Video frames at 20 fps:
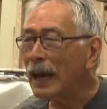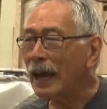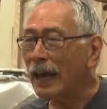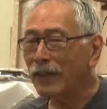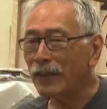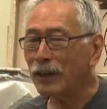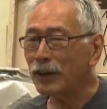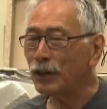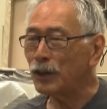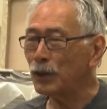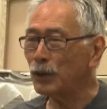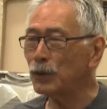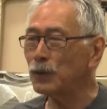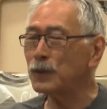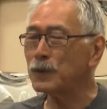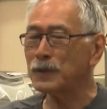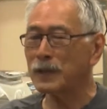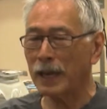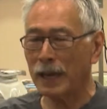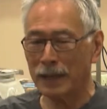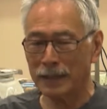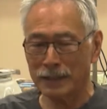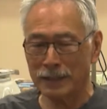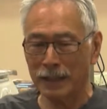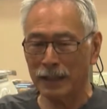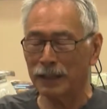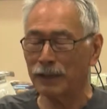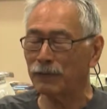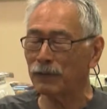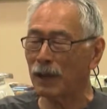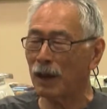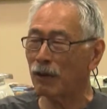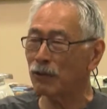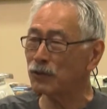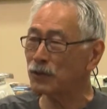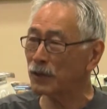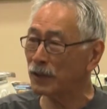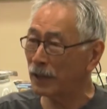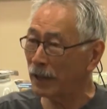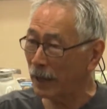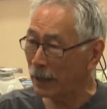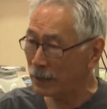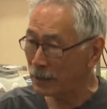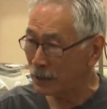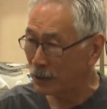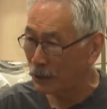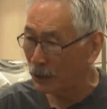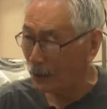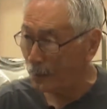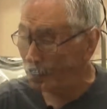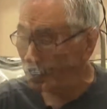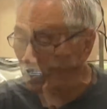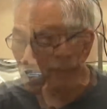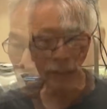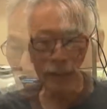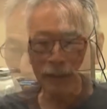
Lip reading: and then used as then the flowers for the next year.